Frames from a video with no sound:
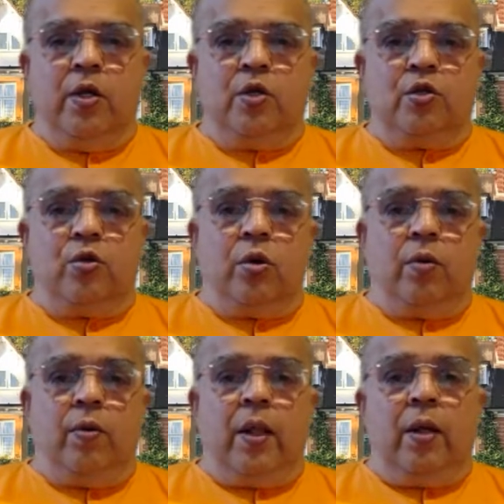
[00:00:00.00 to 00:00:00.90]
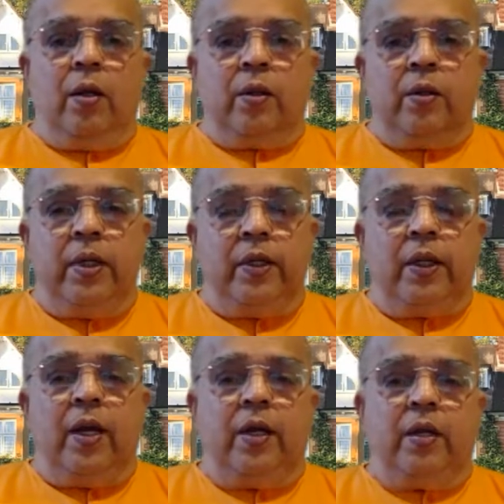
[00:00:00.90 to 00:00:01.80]
So
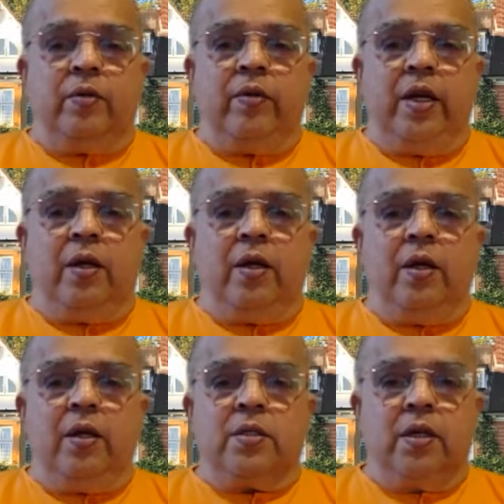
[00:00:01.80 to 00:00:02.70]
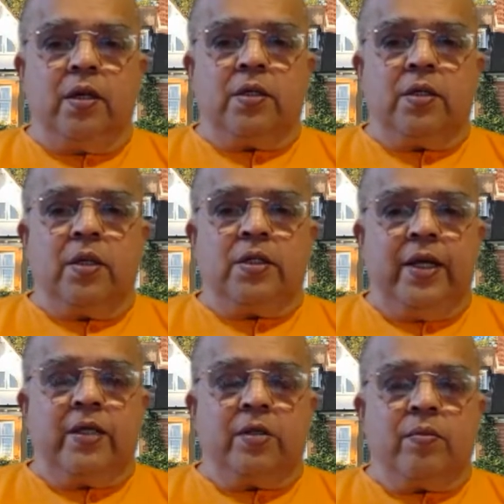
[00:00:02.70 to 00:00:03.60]
Gita, it is very clear. Sri Krishna
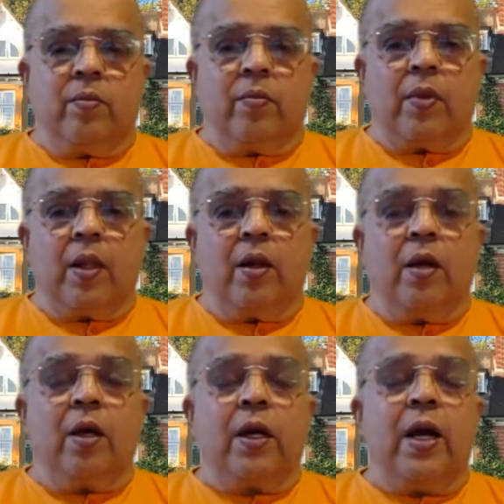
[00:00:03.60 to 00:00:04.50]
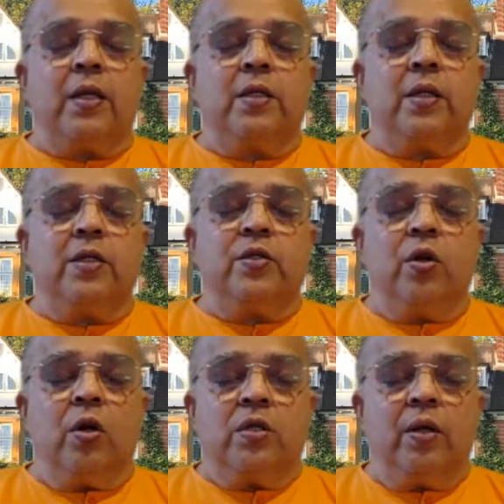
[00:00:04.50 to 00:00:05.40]
says, caste is
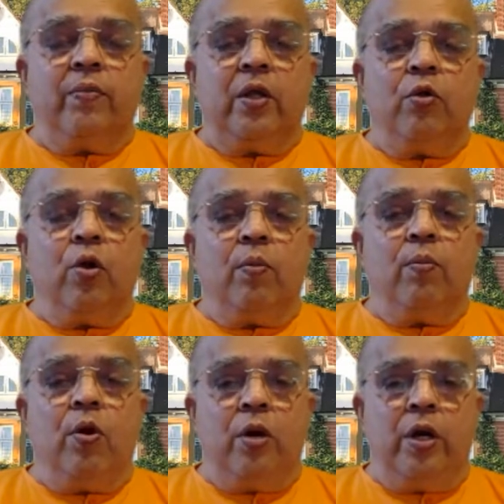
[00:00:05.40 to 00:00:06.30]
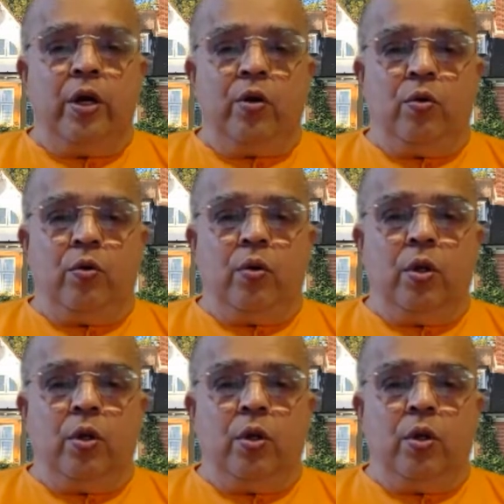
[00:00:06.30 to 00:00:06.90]
not something you are born into.